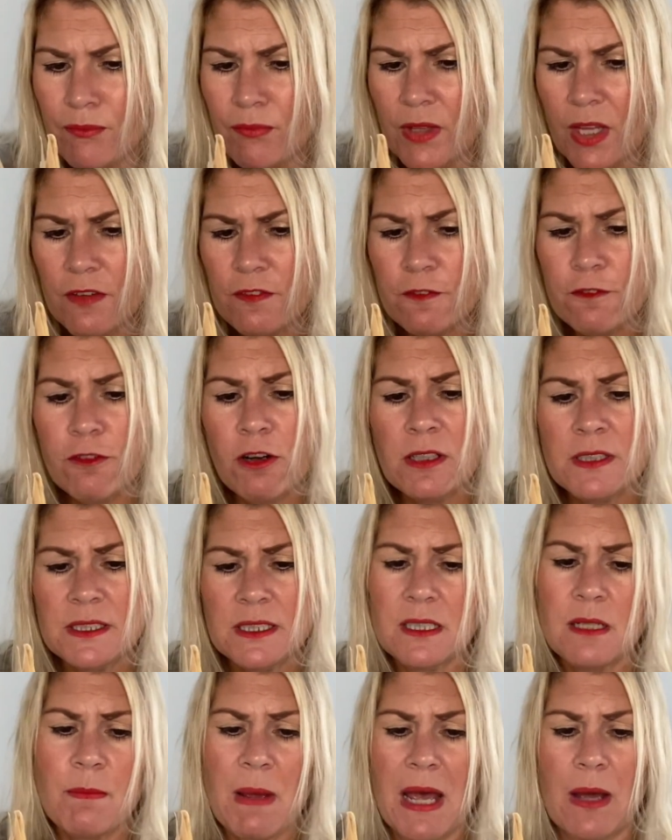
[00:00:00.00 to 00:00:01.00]

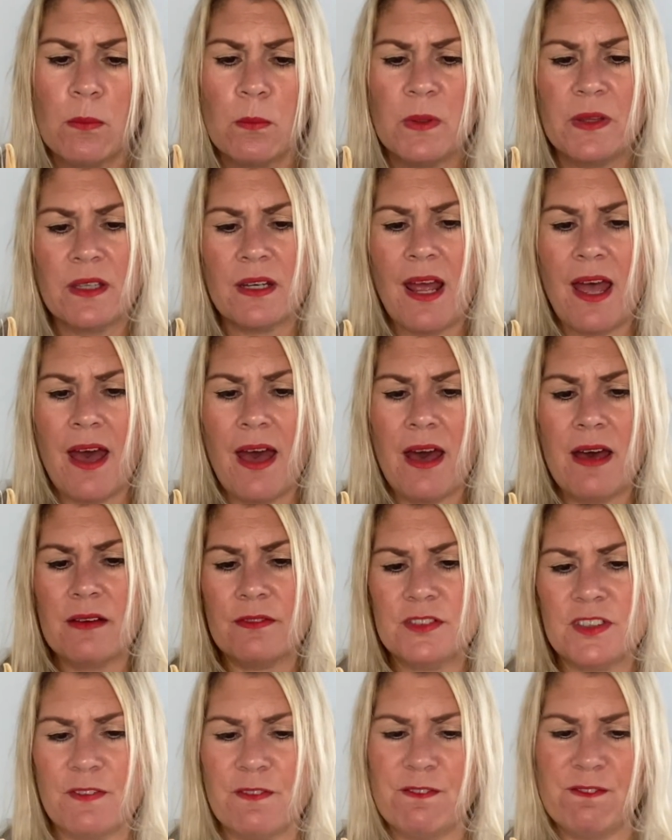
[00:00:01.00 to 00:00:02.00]
fronted about with an air of
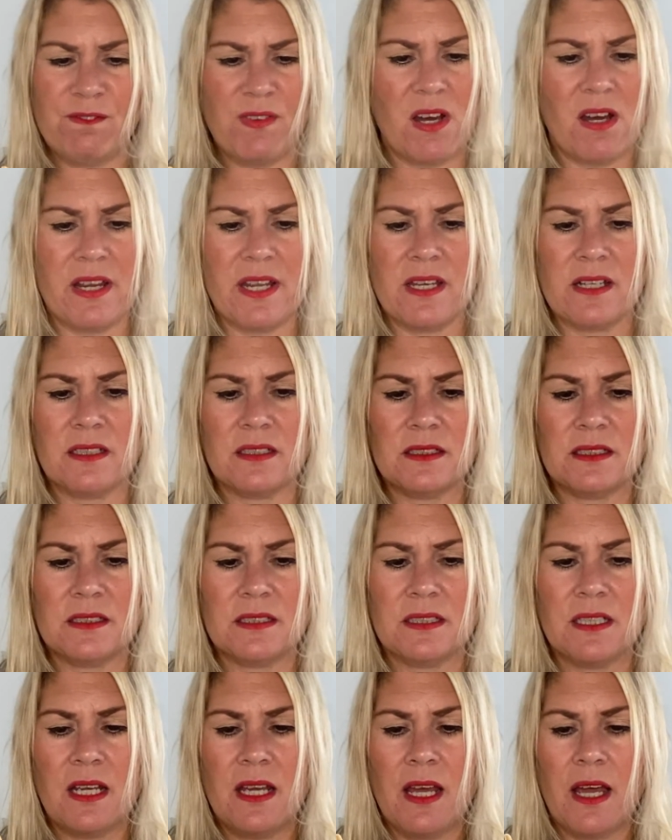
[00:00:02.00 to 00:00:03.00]

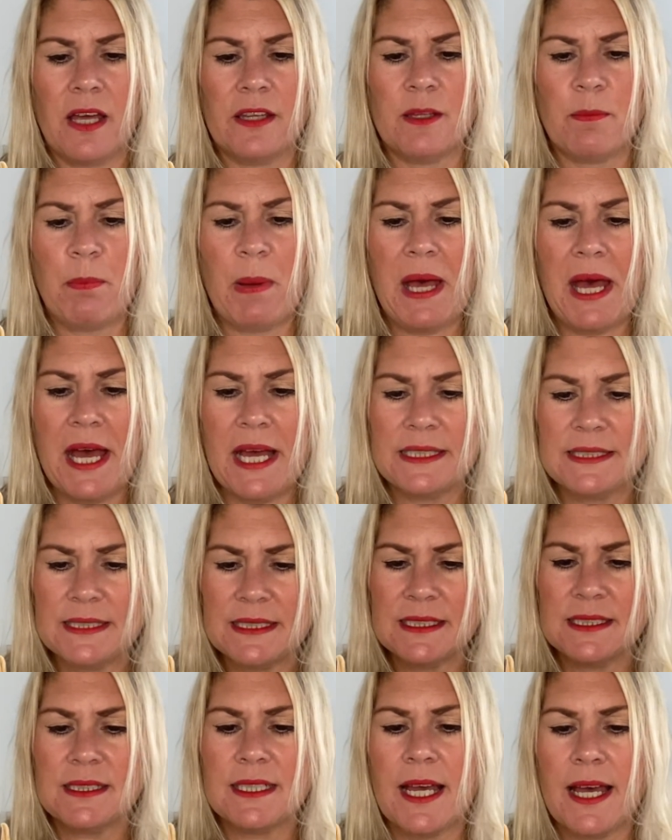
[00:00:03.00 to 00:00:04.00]
defiance, and the pair
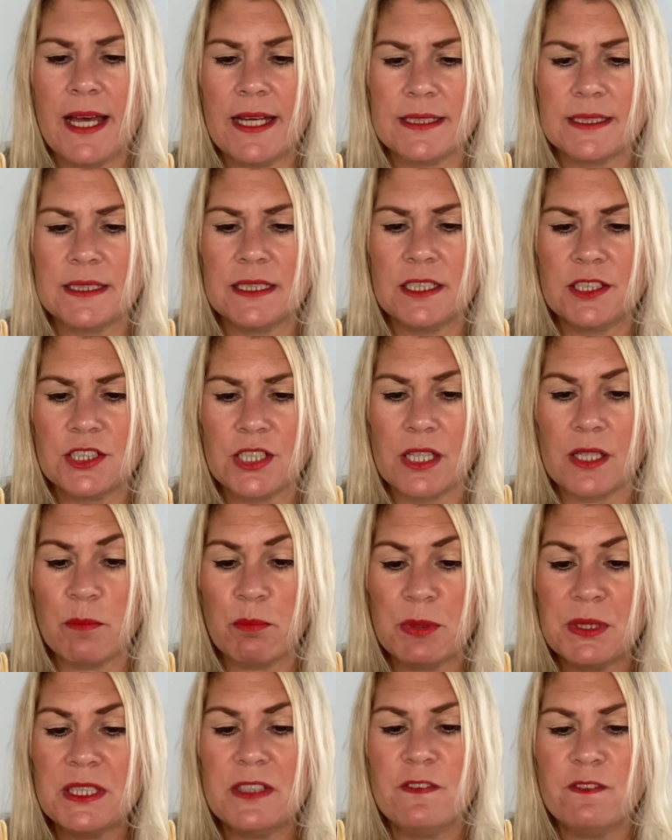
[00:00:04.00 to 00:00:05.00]
stared at each other
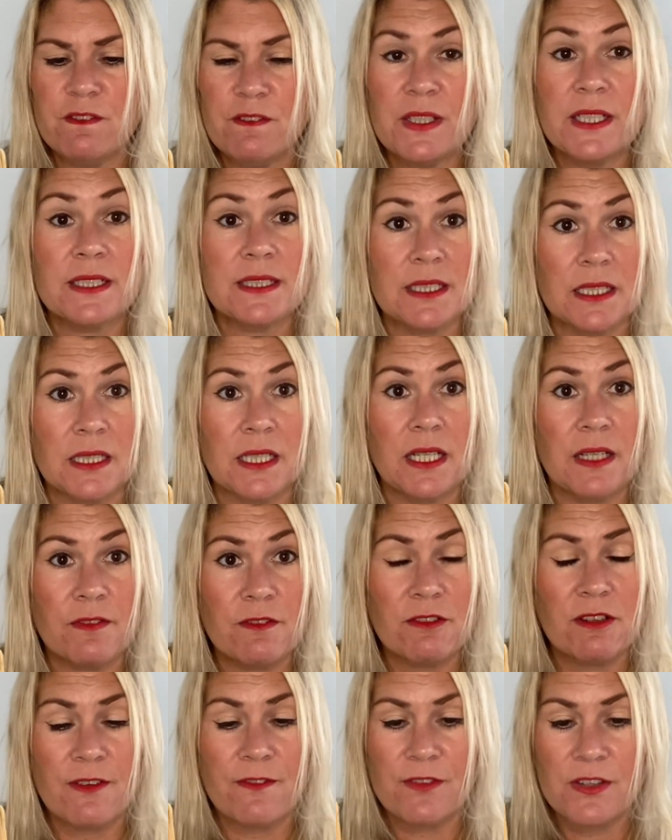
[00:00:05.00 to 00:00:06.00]
pretty fixedly
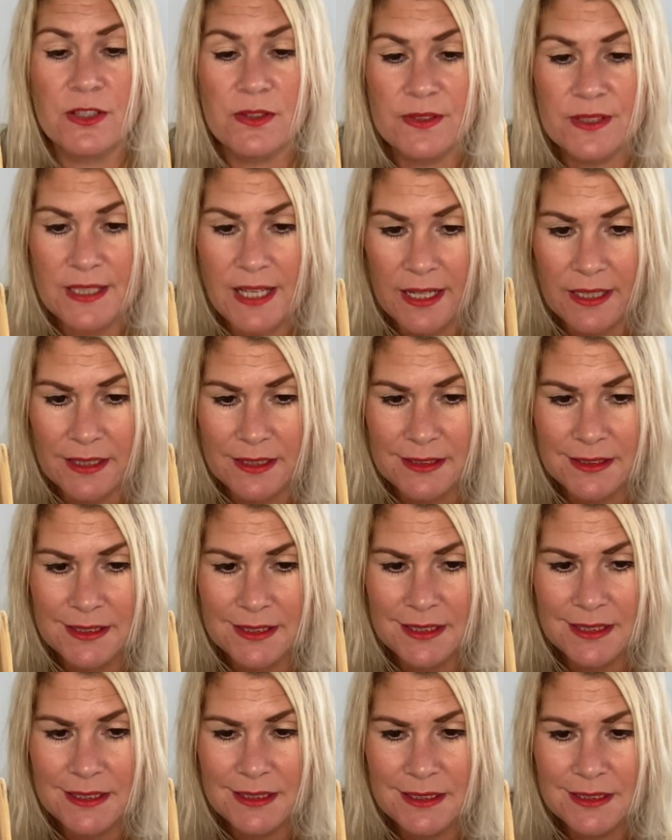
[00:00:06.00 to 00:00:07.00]
for a few
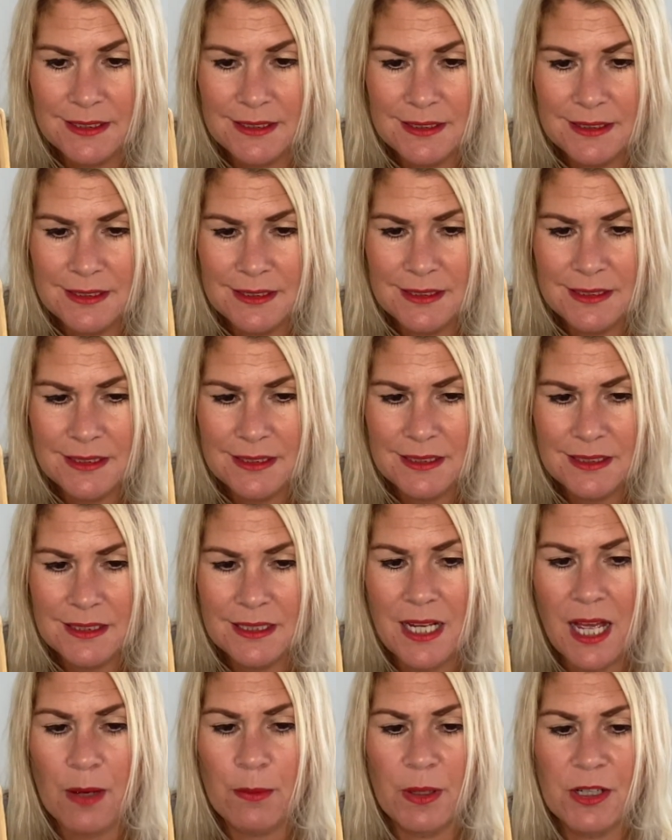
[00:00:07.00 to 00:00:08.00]
seconds.
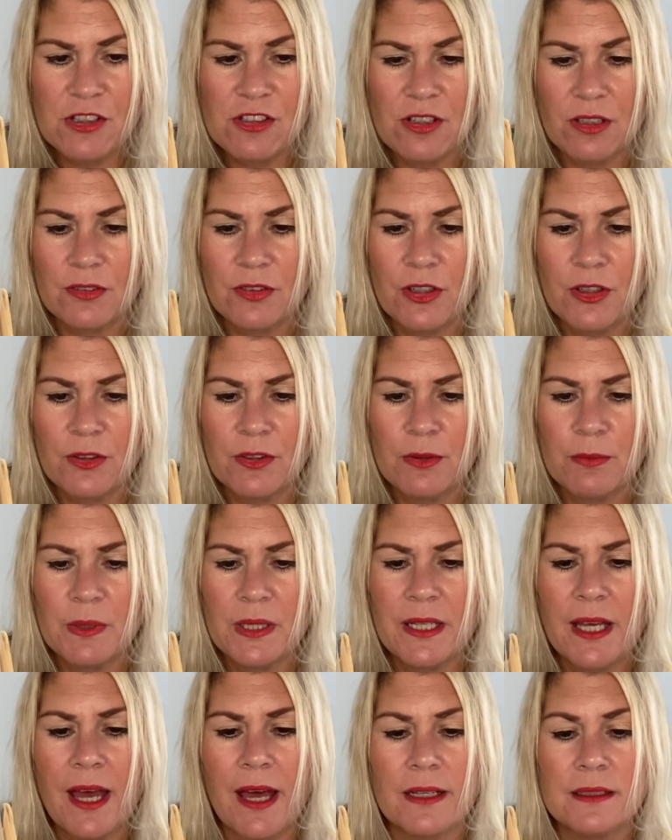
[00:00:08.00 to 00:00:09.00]
"Now I shall know you
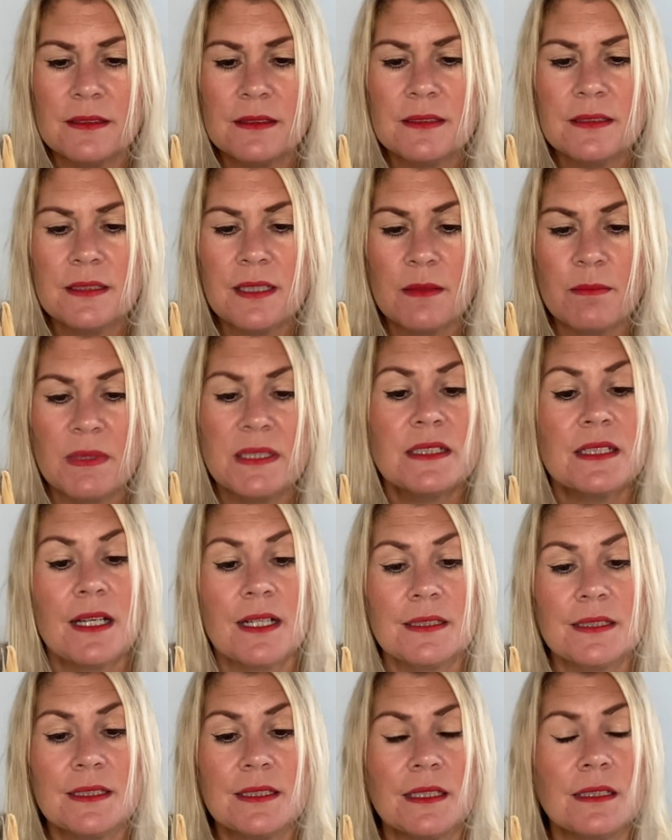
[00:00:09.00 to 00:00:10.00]
again," said Mr.
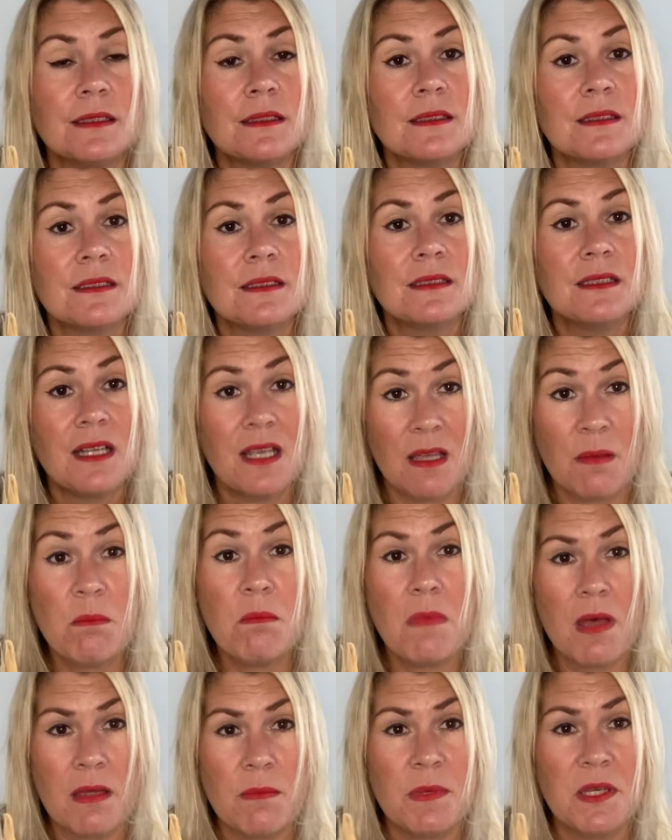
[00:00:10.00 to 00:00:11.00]
Utterson. "It
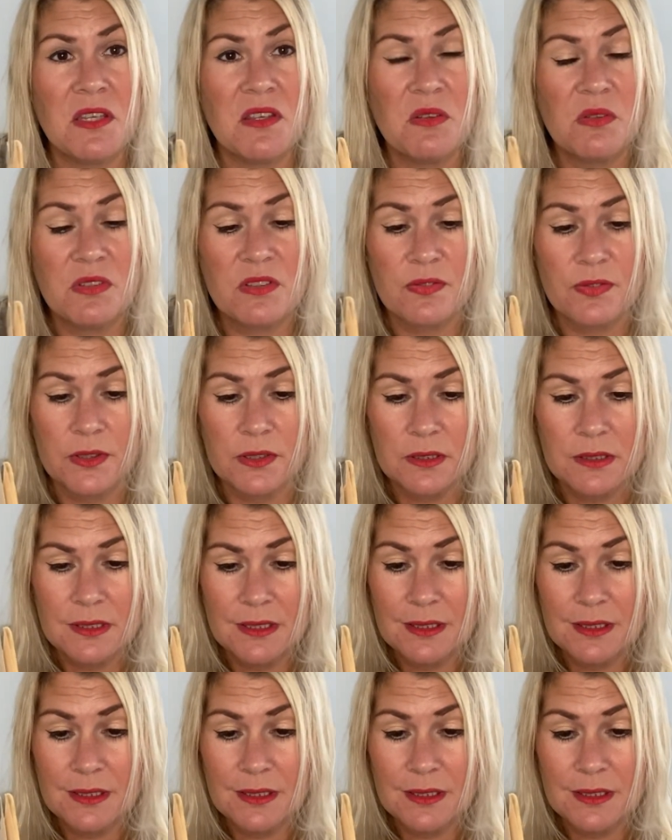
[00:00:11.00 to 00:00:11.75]
may be useful."